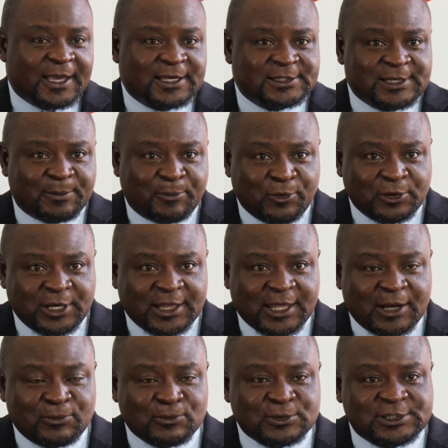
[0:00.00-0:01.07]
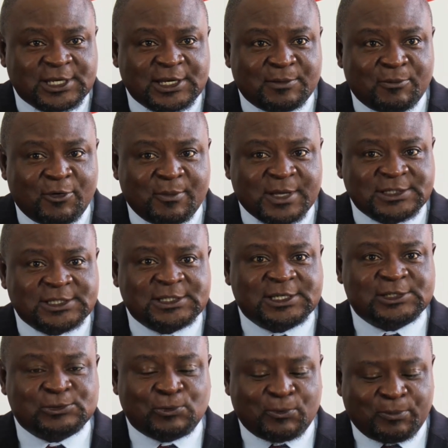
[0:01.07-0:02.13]
Supporter that will send more
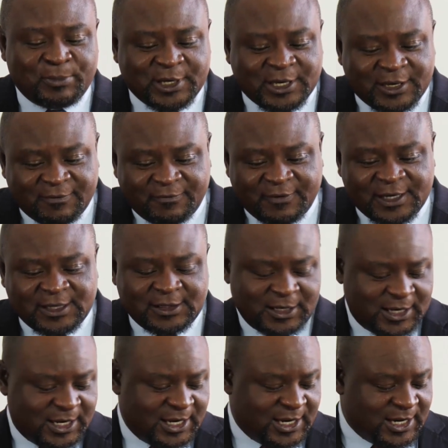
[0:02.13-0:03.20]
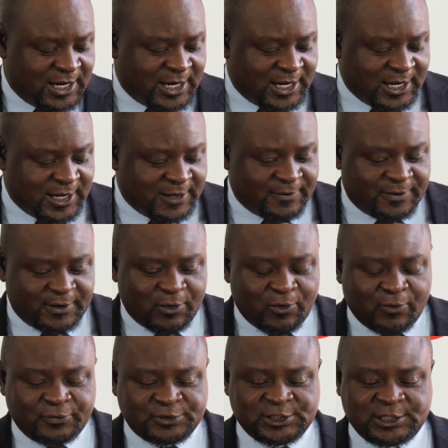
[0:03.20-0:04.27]
messages will be given uh, the
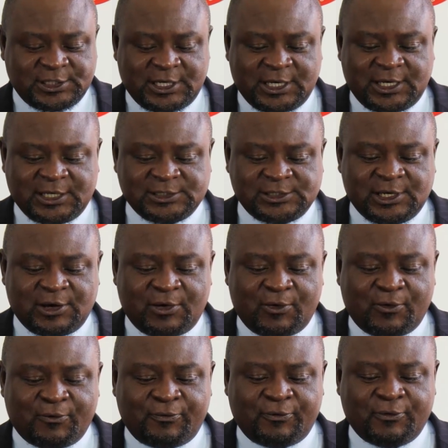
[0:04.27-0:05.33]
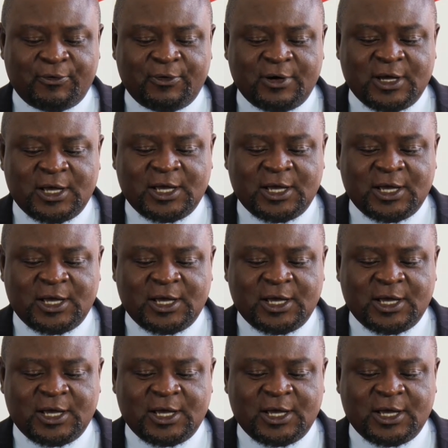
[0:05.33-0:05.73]
Gulf Shade Gator COO,